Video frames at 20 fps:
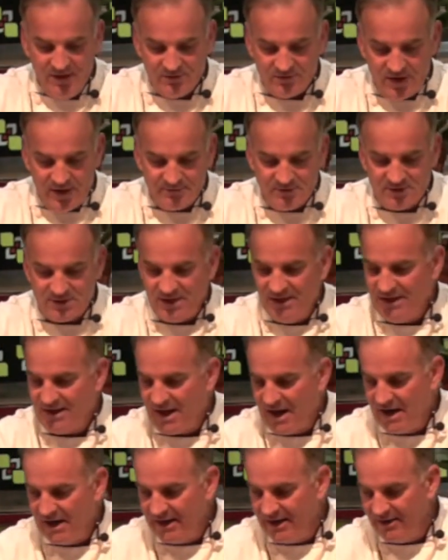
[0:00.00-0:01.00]
So I'm just going to
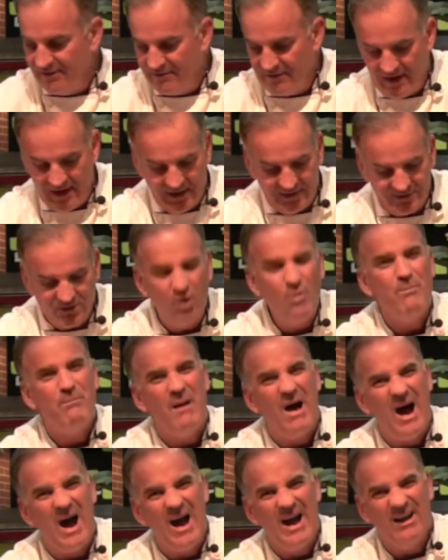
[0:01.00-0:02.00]
kind of, don't
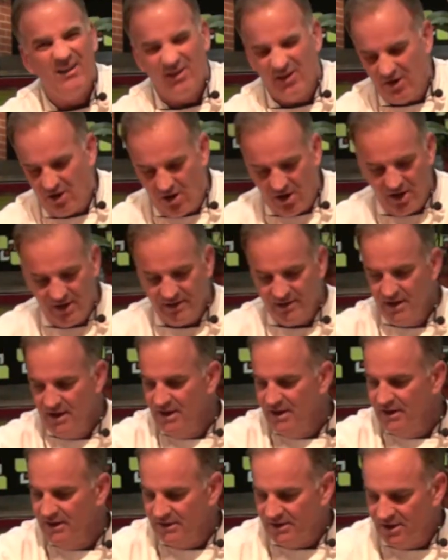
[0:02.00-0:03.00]
pile it on.
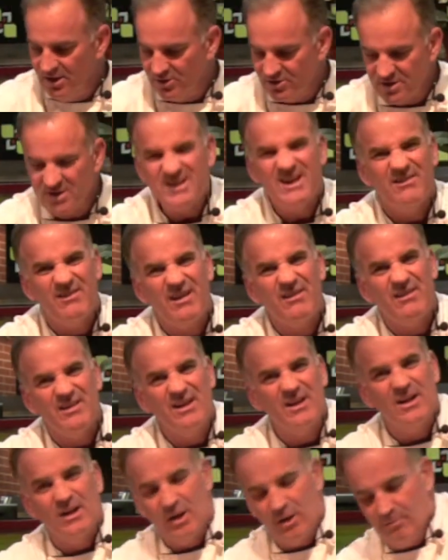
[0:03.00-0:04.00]
You know, just give
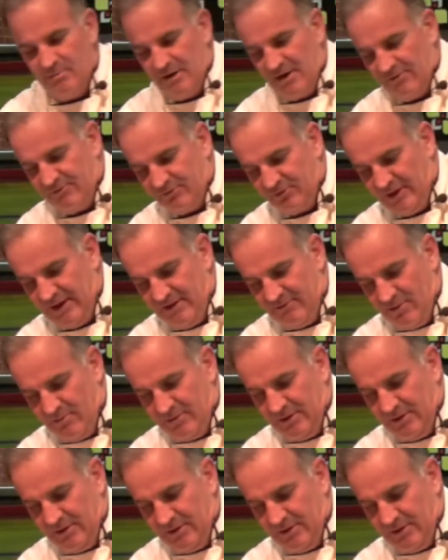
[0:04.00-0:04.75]
everything a little bit of flavor.